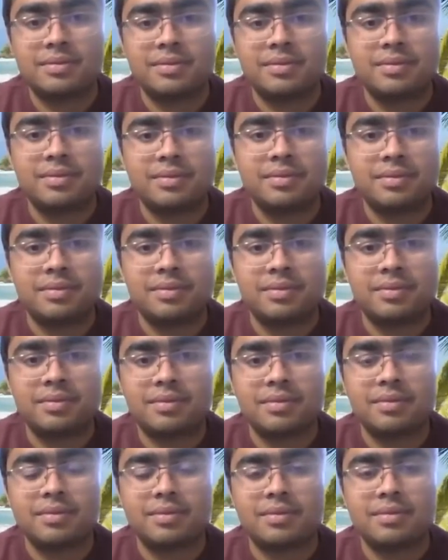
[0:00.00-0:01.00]

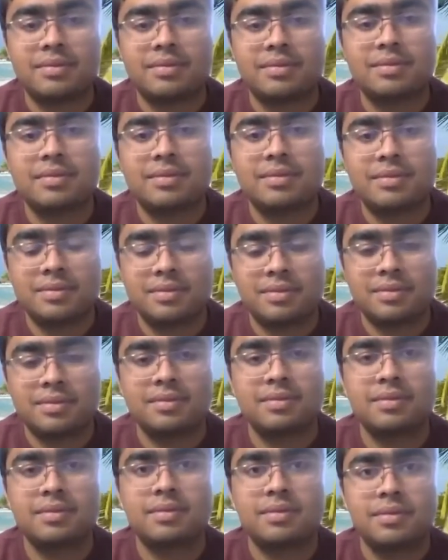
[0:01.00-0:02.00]

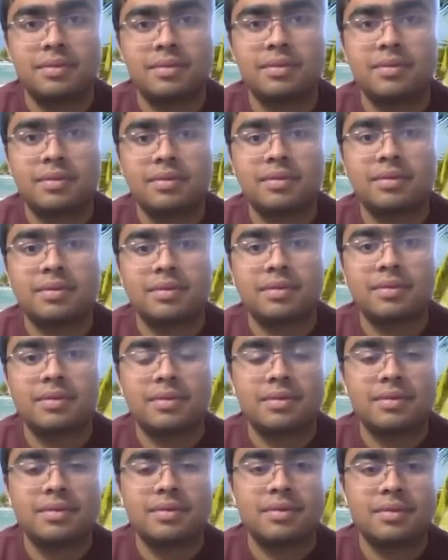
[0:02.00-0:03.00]

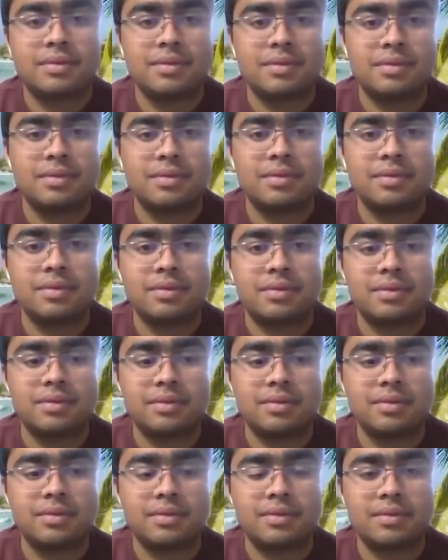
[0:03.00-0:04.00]

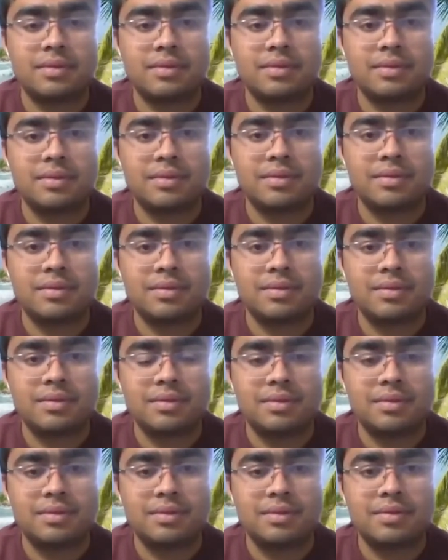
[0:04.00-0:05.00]

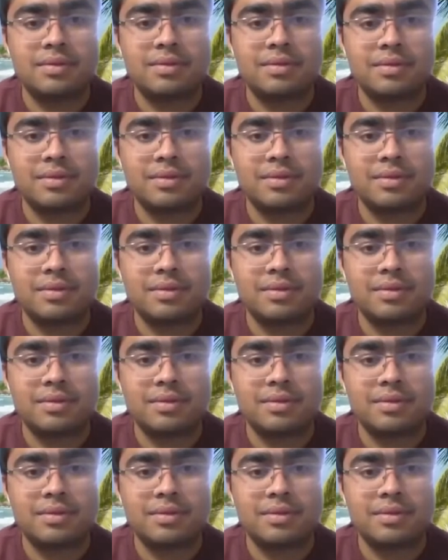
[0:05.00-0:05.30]
(not speaking)